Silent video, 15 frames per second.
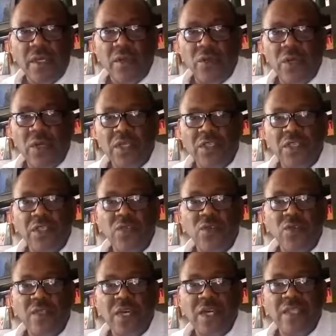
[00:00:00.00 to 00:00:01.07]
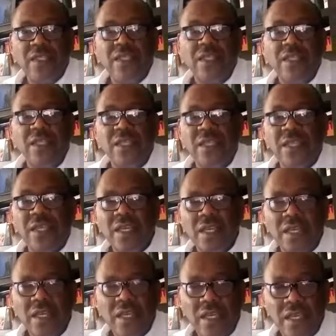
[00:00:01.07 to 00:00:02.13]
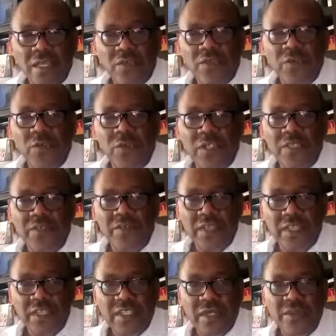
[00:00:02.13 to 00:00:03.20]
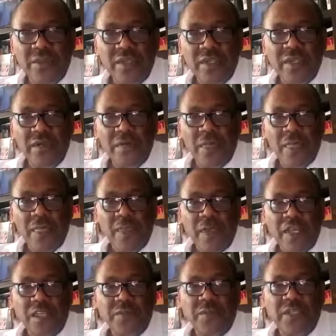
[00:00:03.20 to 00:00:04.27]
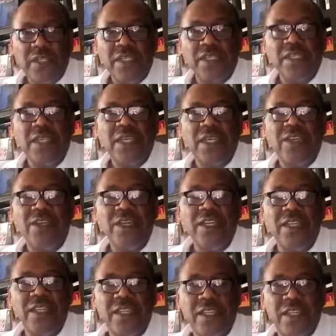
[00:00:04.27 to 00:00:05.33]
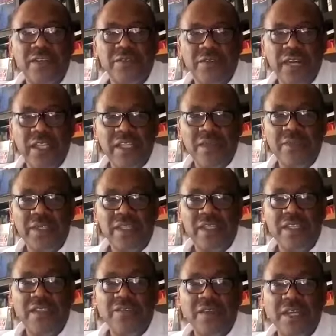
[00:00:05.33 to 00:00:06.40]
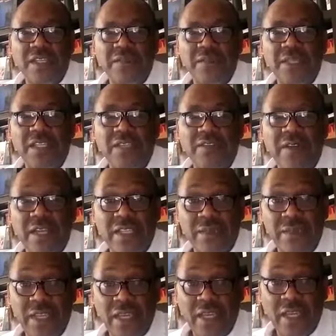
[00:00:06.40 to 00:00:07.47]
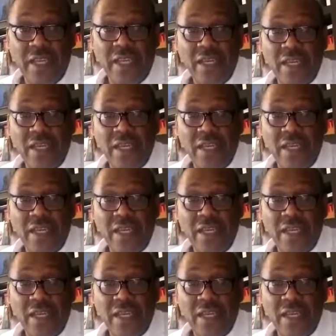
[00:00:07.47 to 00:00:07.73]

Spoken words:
Once you do that, eat fruits and vegetables, especially take your intake of vitamin C, vitamin D, vitamin A.